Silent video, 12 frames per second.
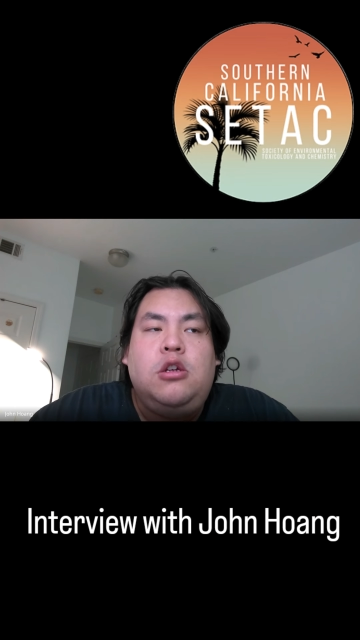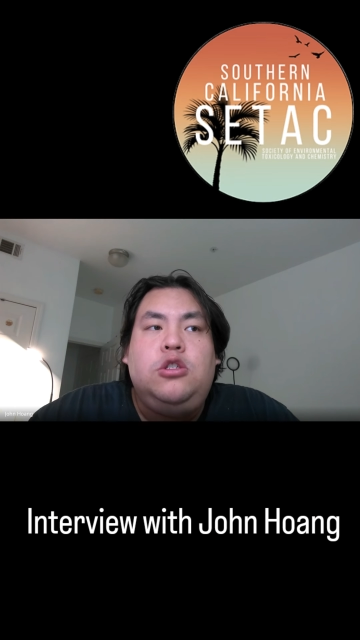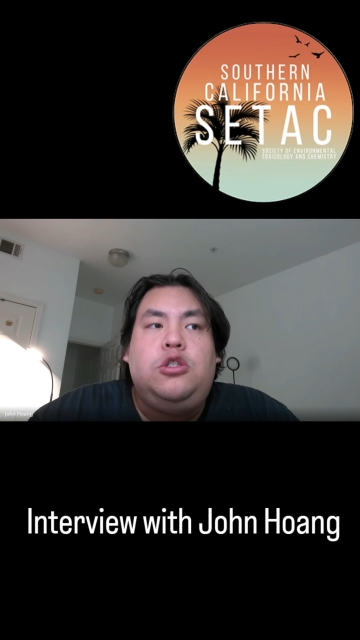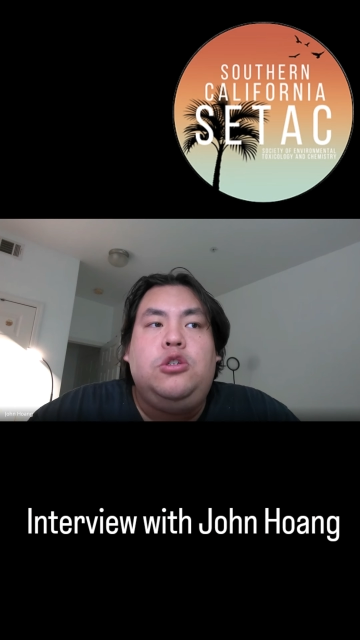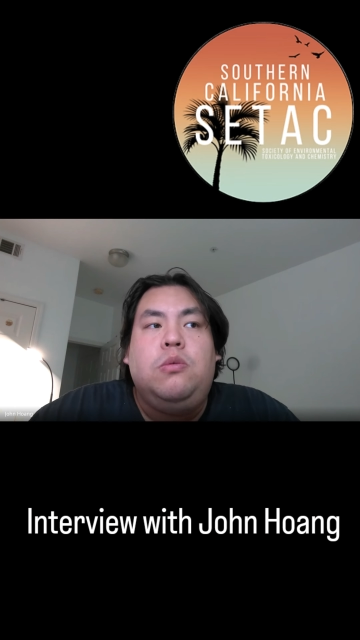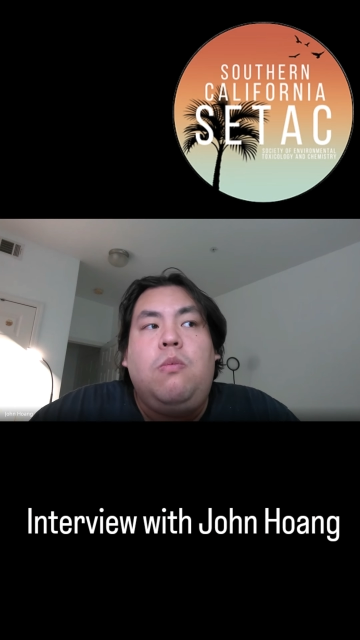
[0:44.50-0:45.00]

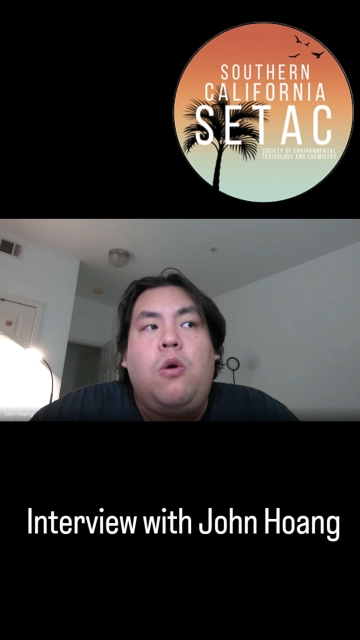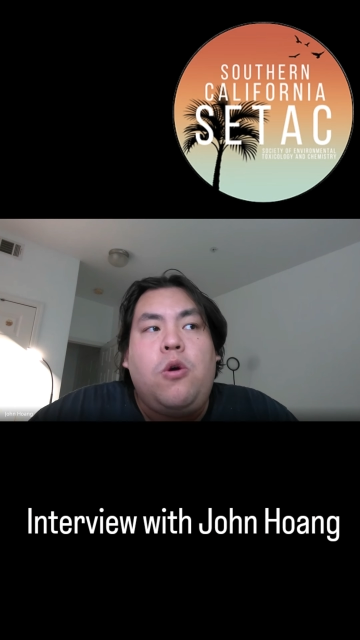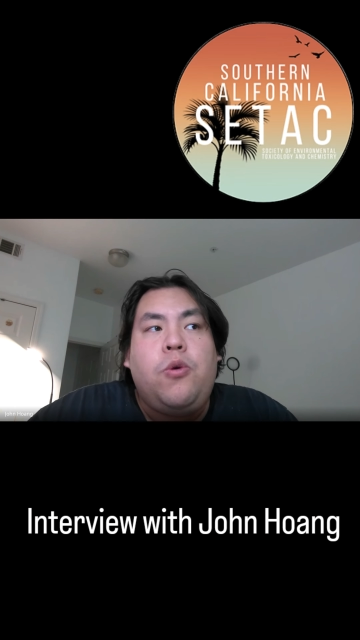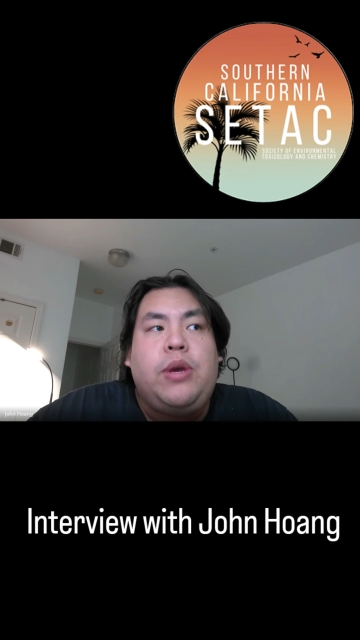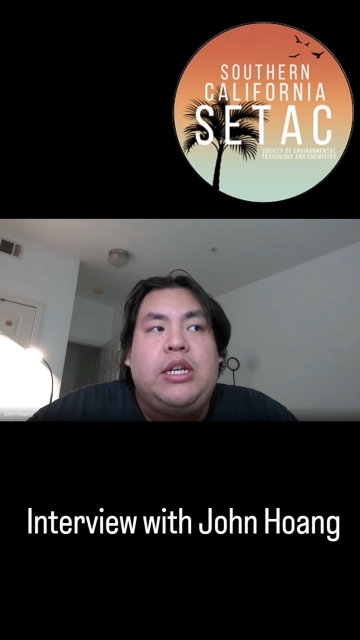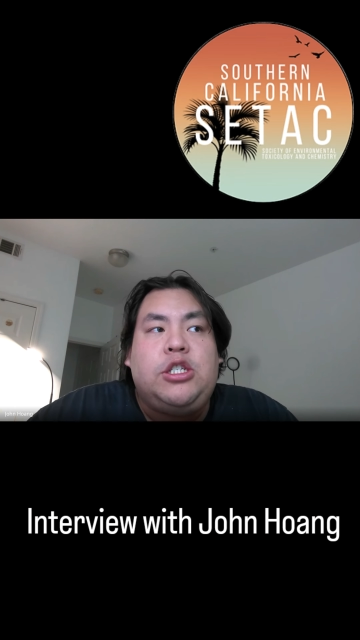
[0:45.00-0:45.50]
do more
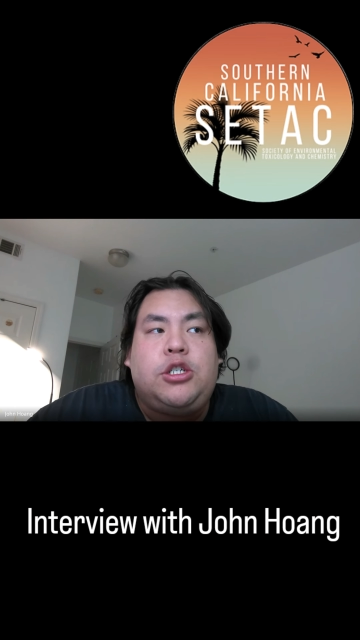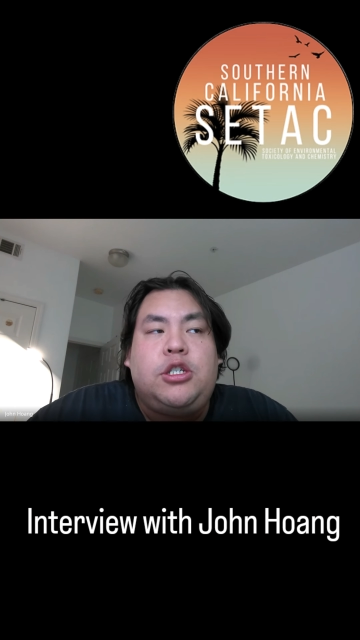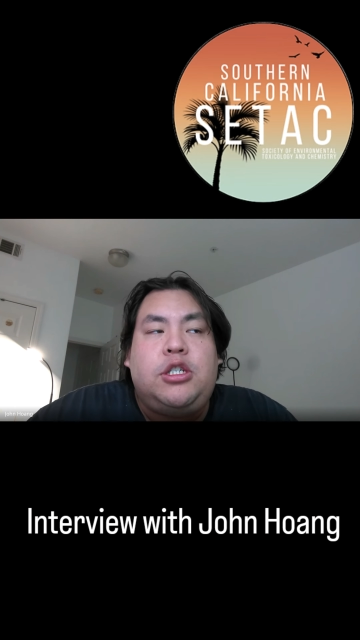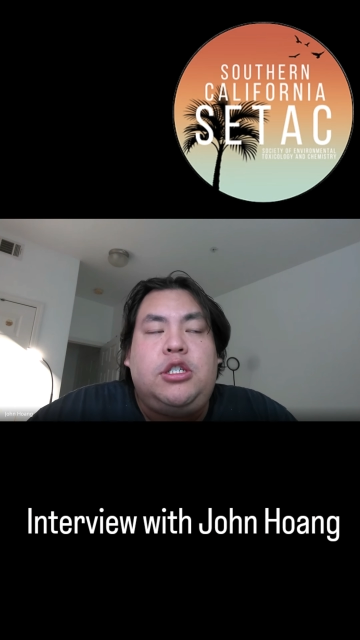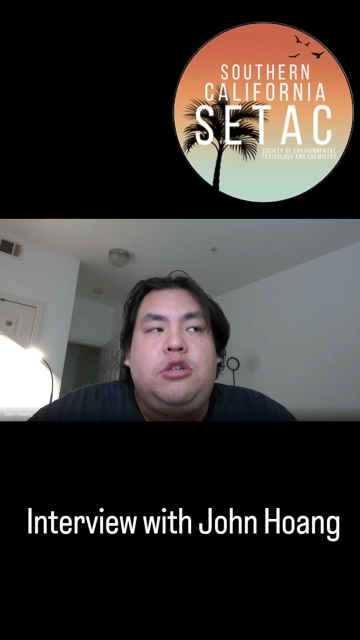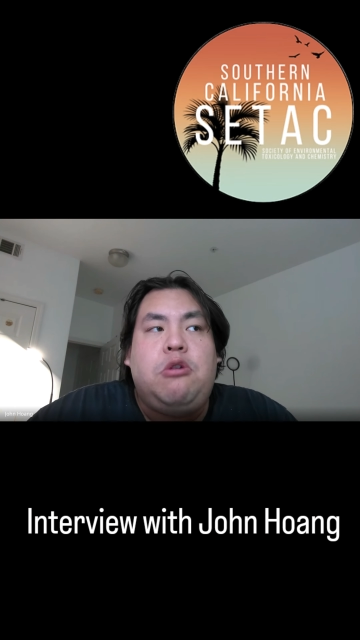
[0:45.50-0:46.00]

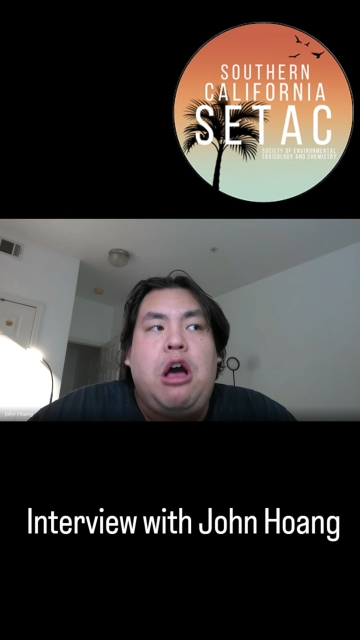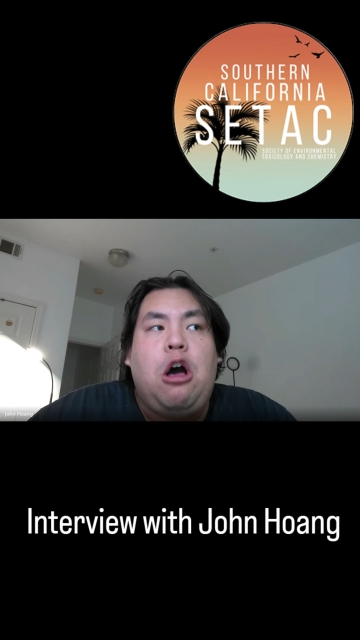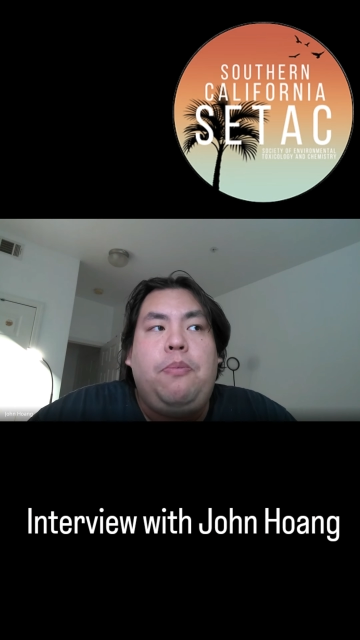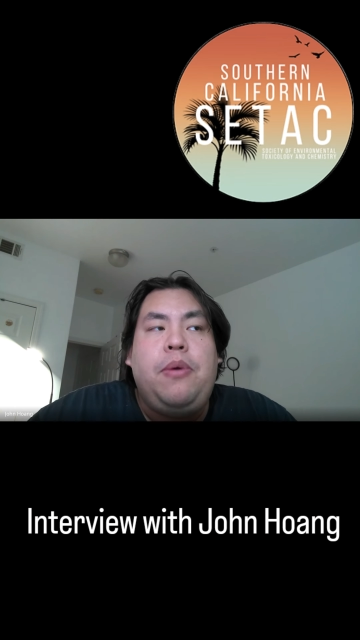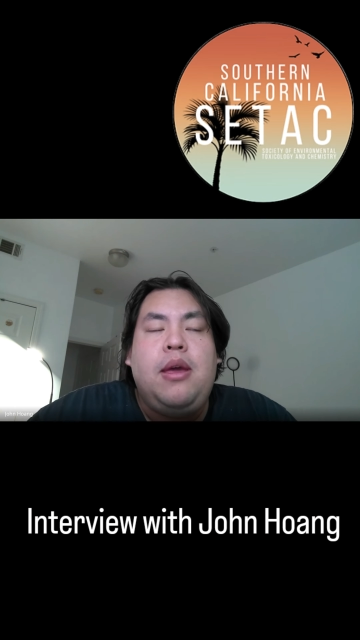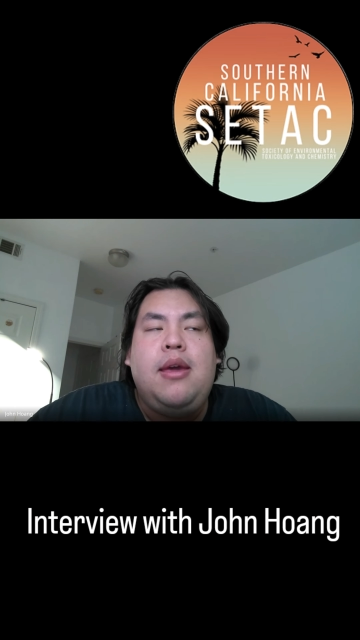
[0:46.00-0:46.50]
research to help